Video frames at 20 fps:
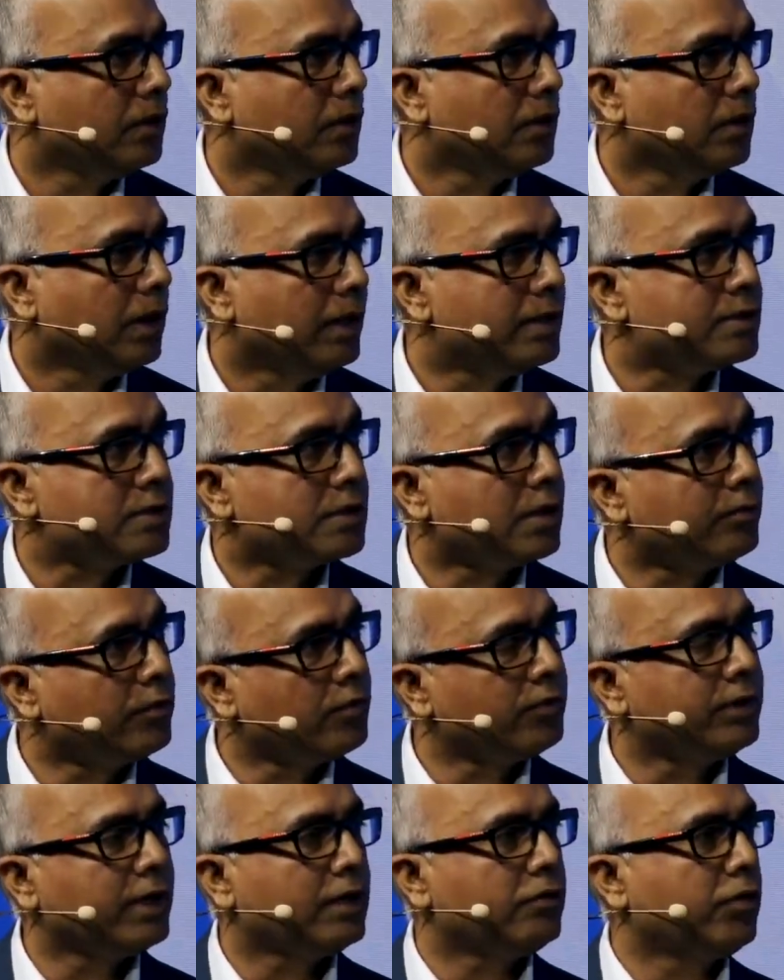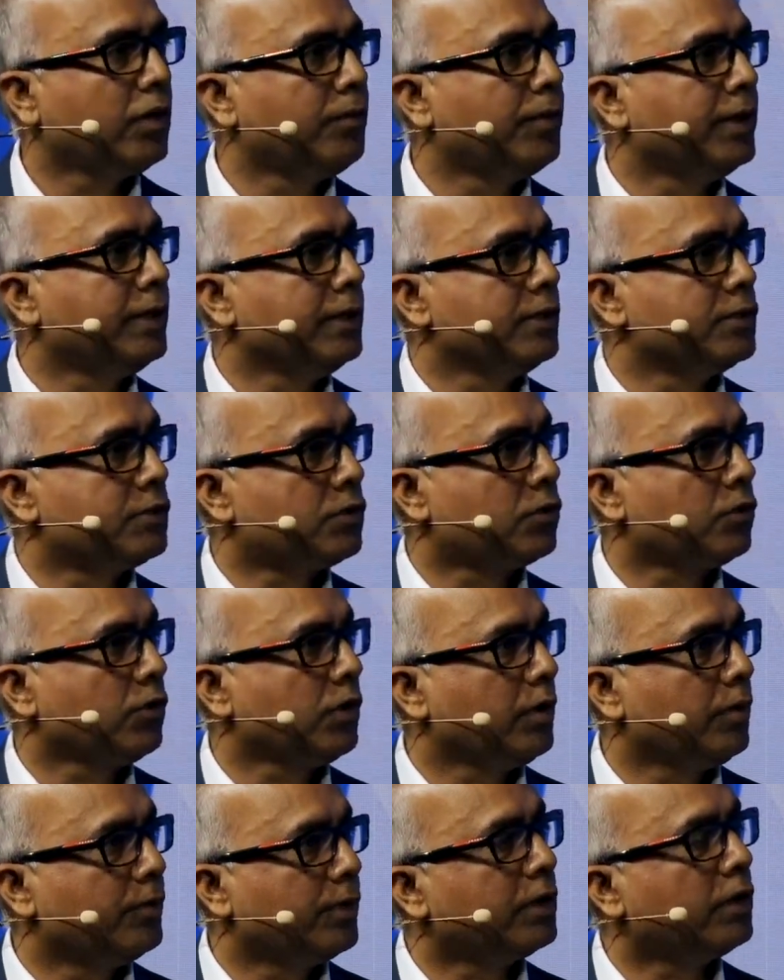And some of that will be
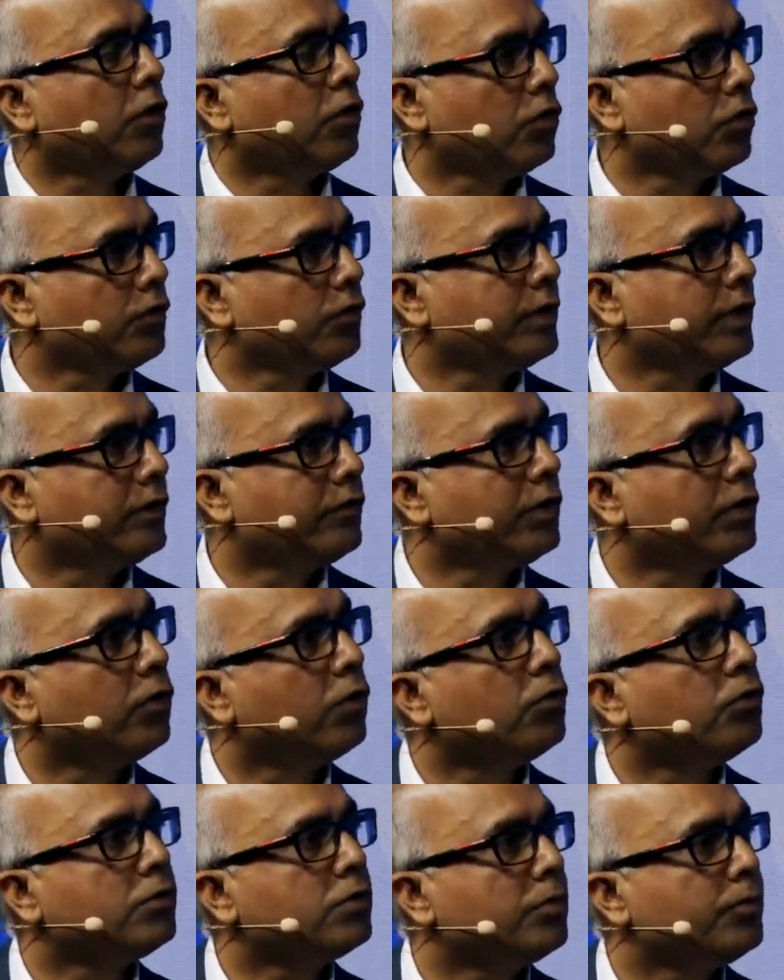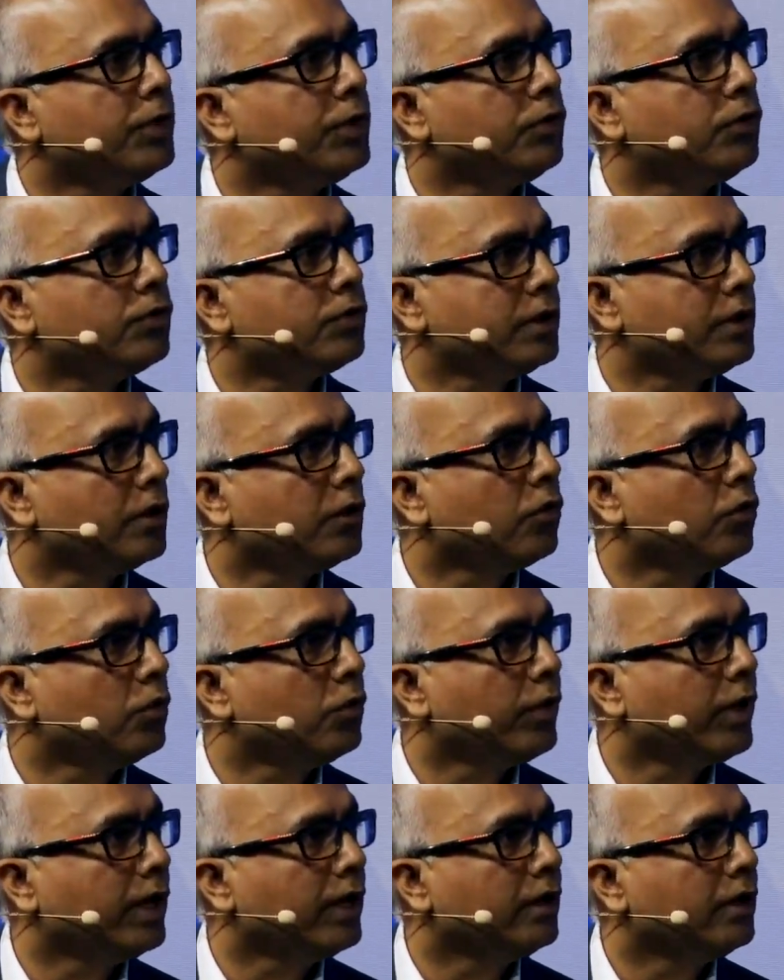destroyed, but a lot of that will also be used in a good
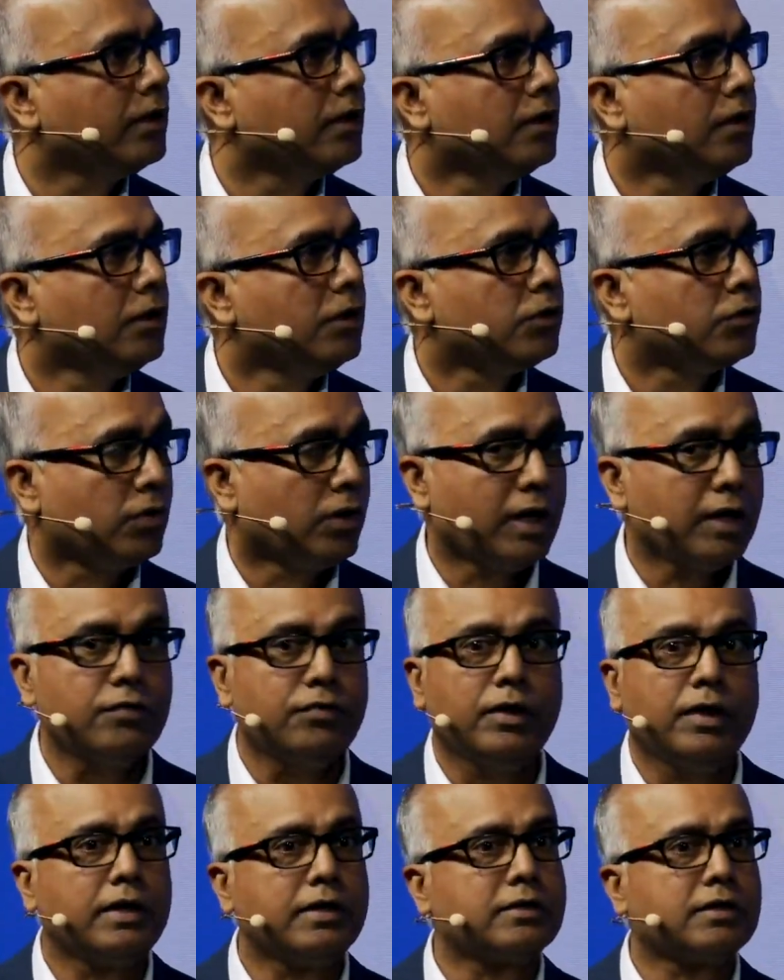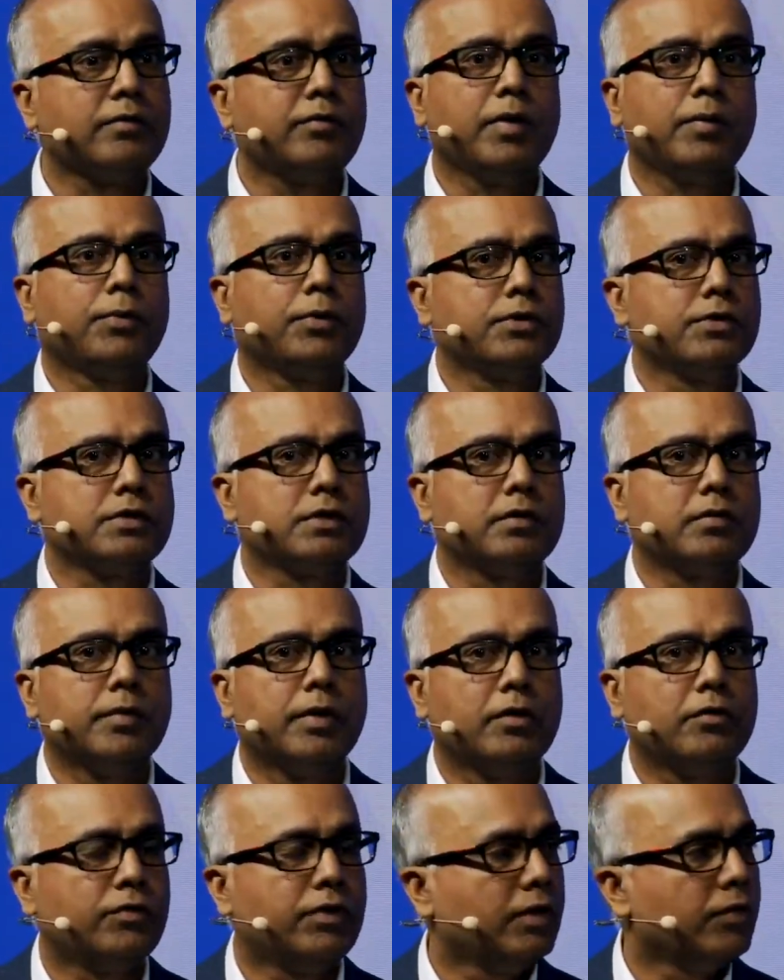way. So I feel extremely positive
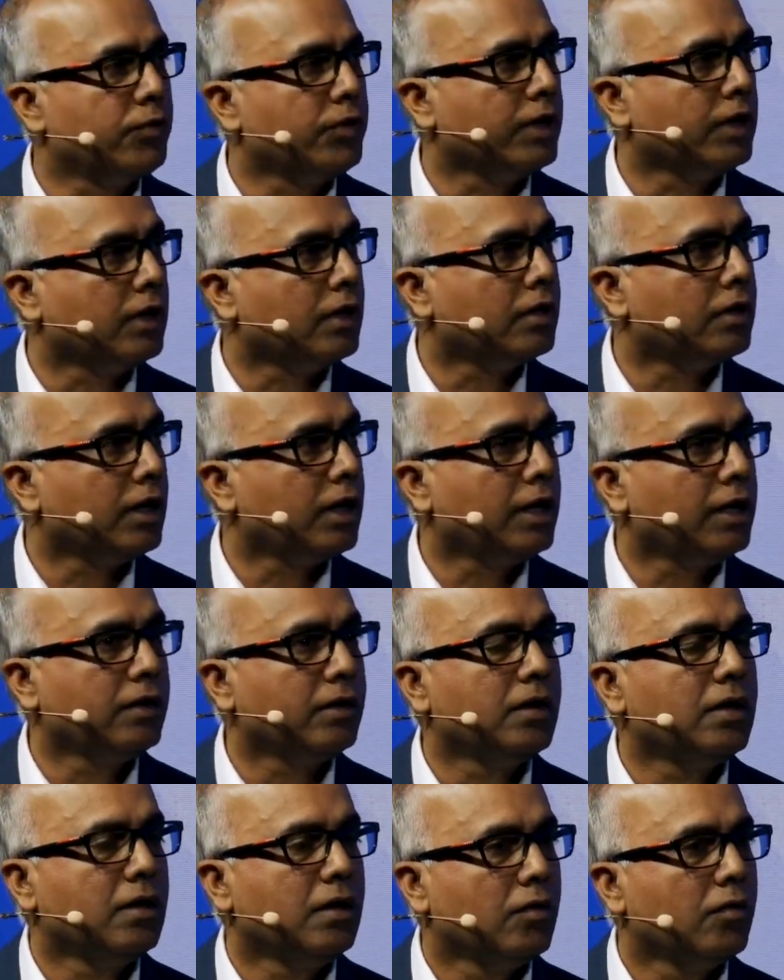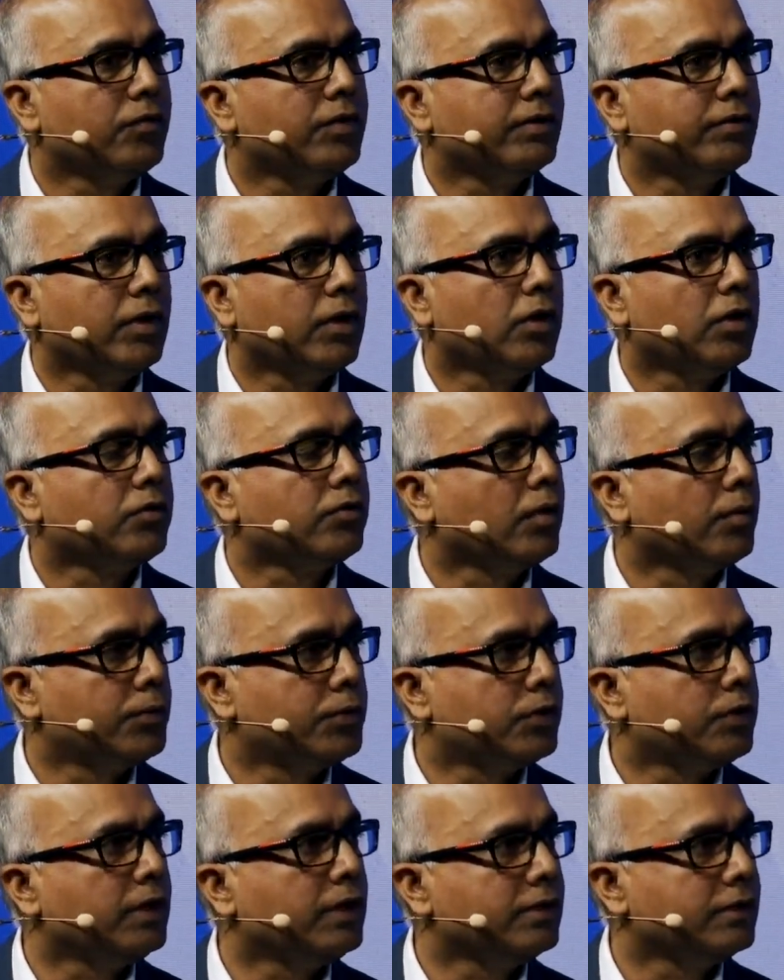about where we are, and we have a lot of
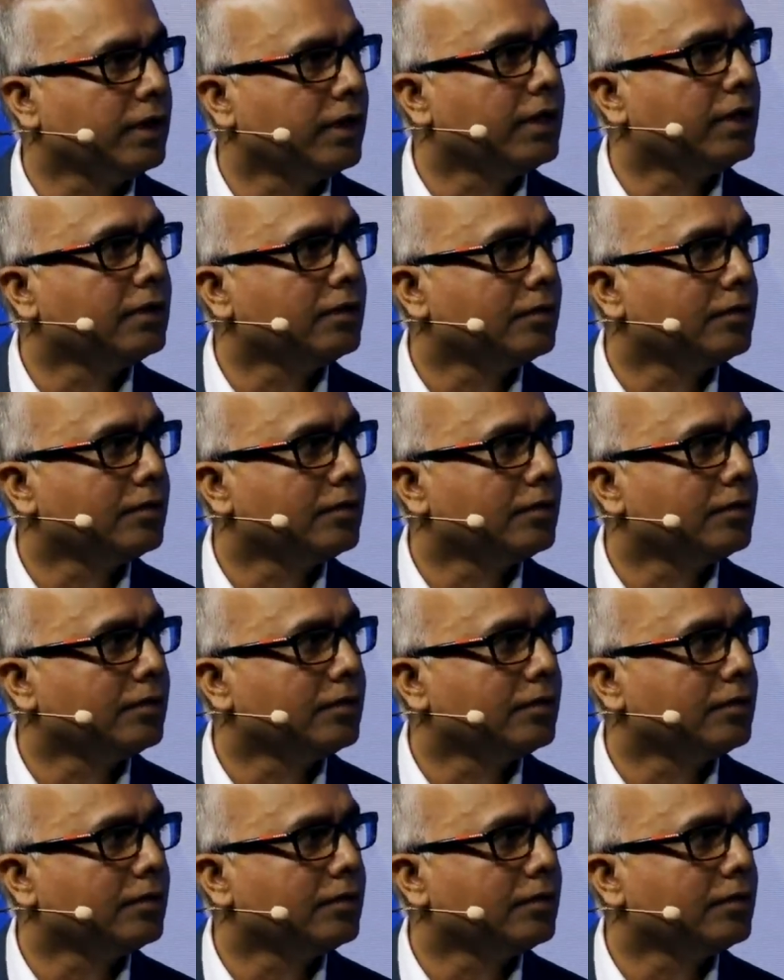opportunities ahead.